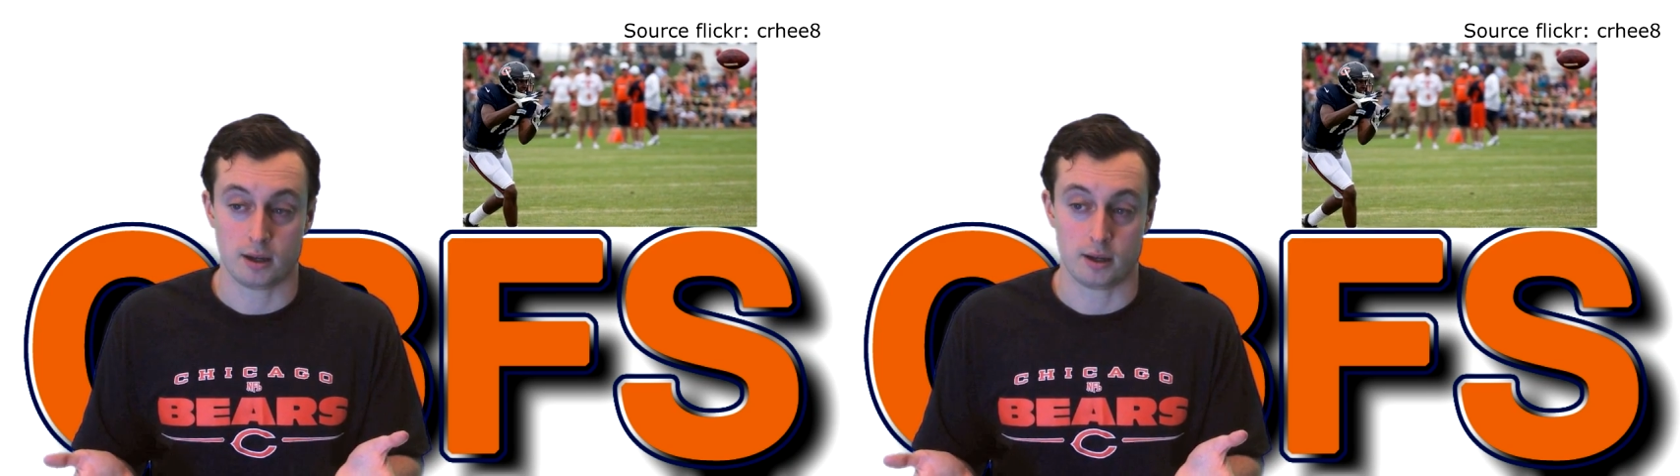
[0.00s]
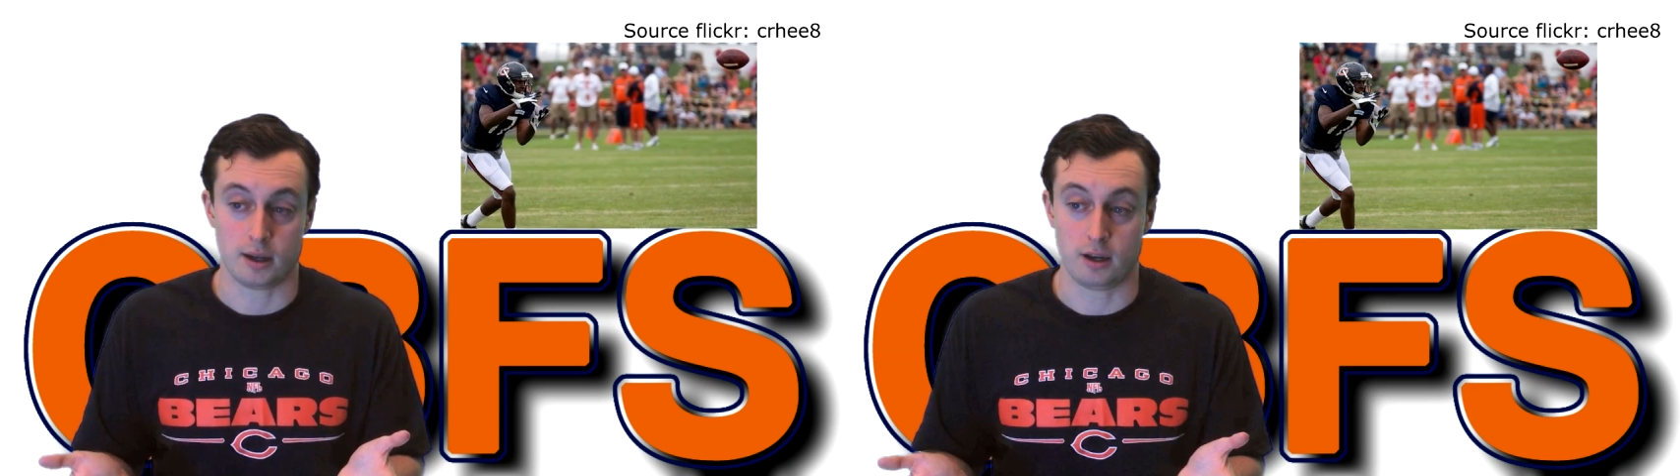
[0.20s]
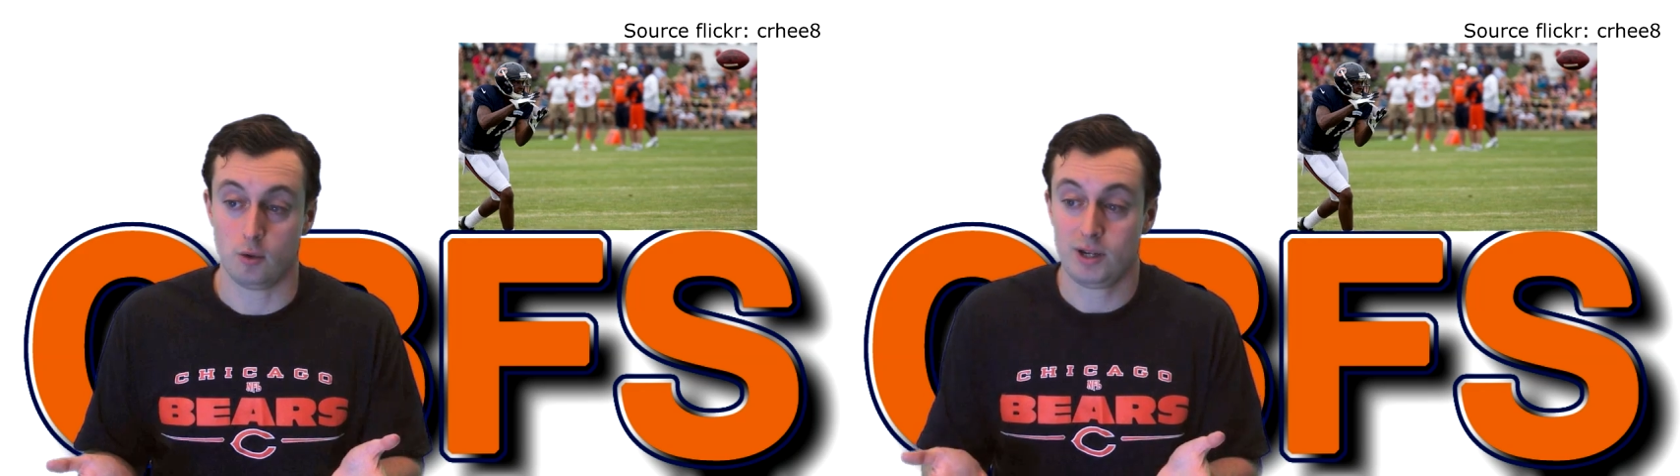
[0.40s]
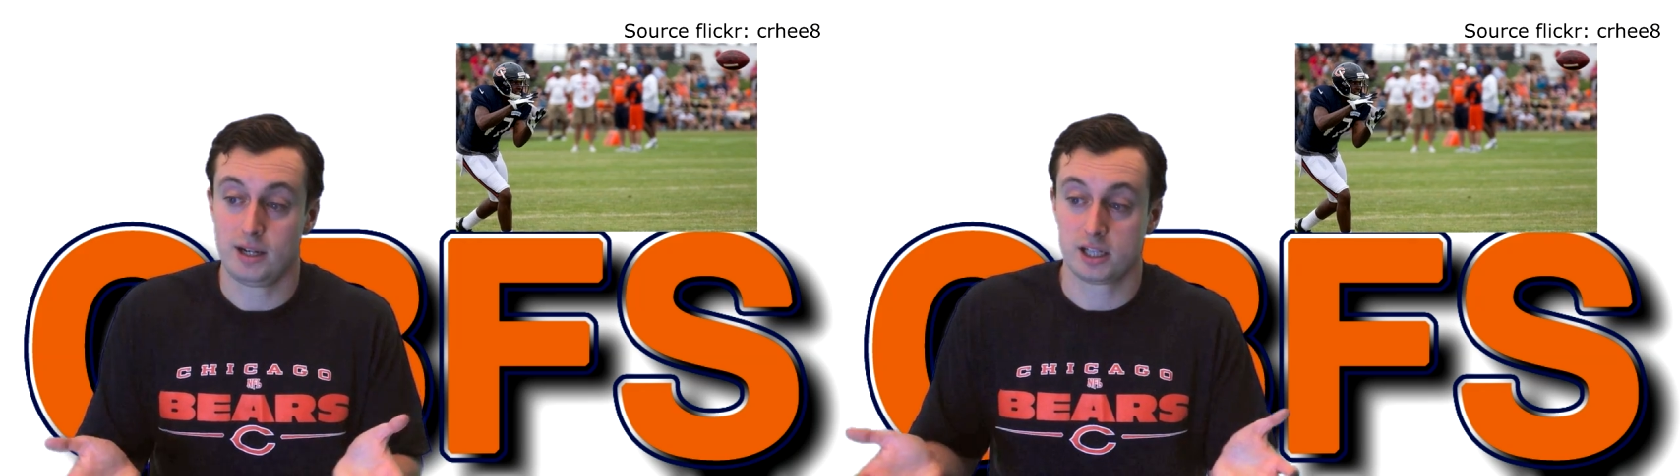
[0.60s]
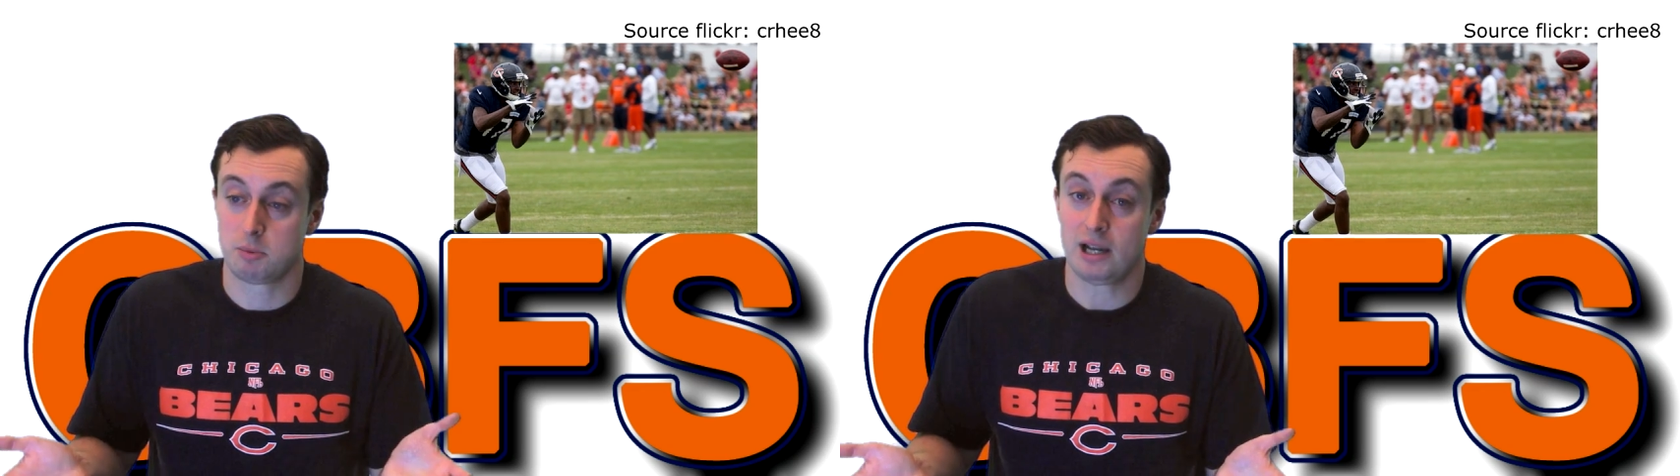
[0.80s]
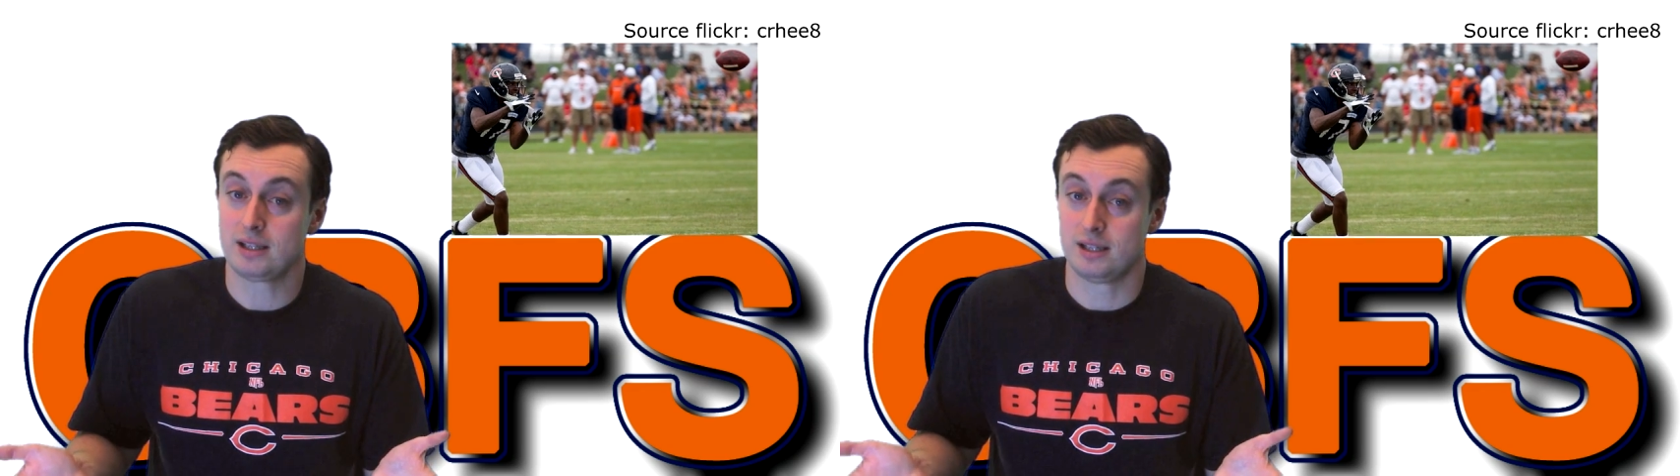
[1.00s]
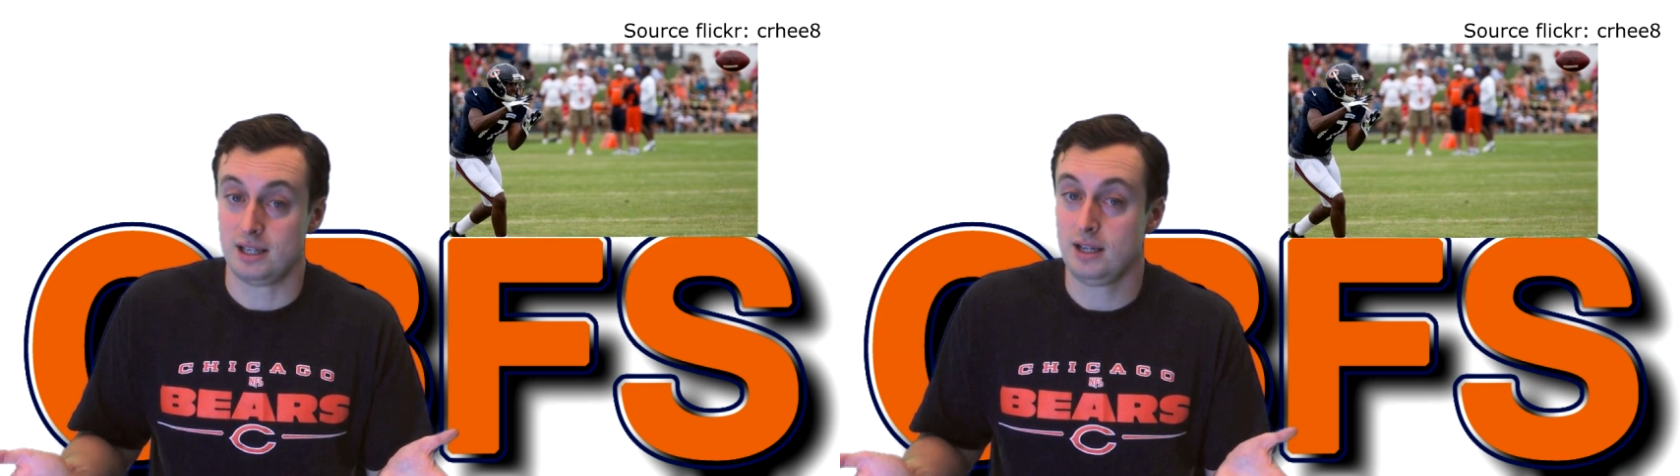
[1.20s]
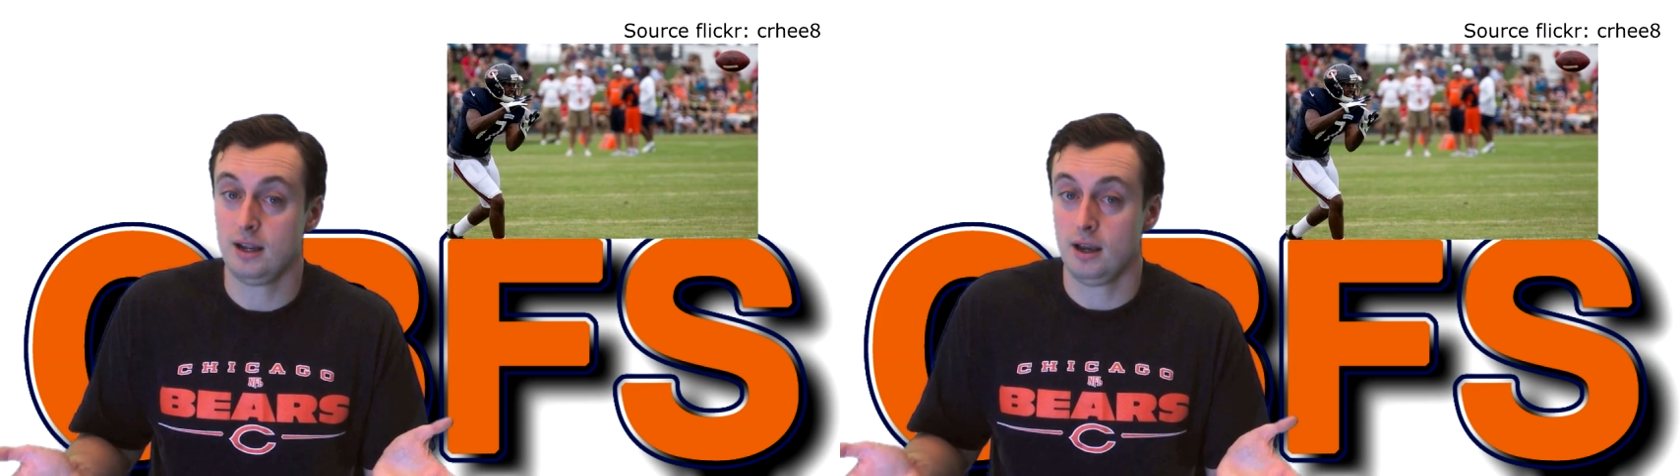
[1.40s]
I know we didn't expect to
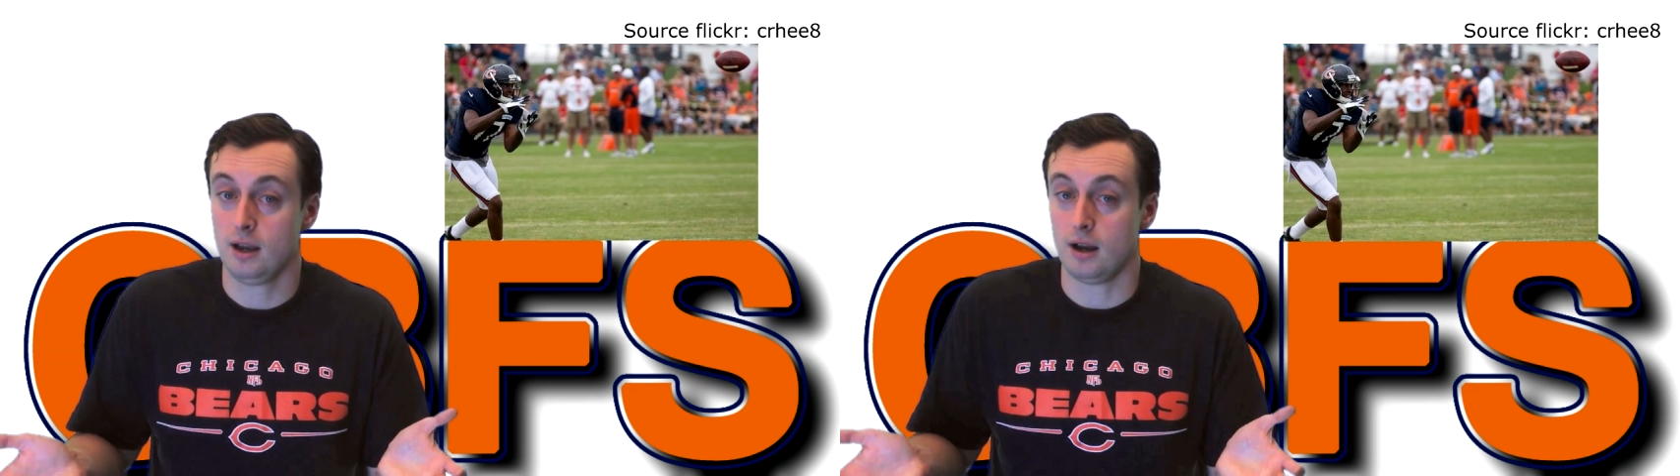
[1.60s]
need